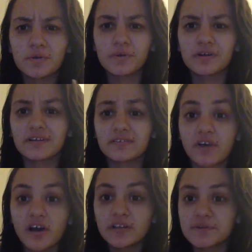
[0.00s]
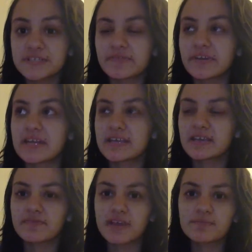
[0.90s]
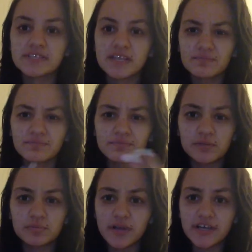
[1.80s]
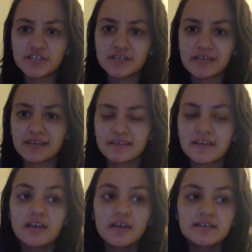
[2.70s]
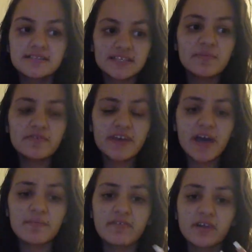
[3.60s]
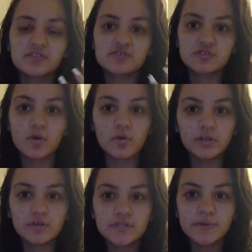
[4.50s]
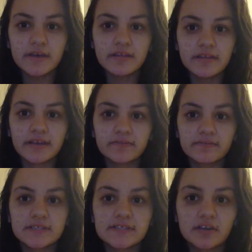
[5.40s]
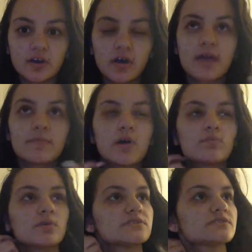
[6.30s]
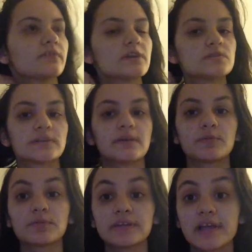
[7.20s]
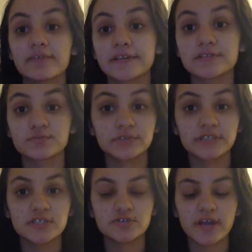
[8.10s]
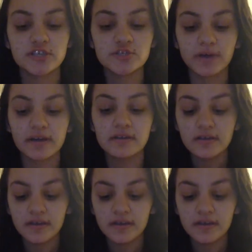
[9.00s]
or followers even. I think of them as, like, people actually, like, some of them I've gotten so close with that it feels like I'm almost friends with them in real life. Like, it's really strange, but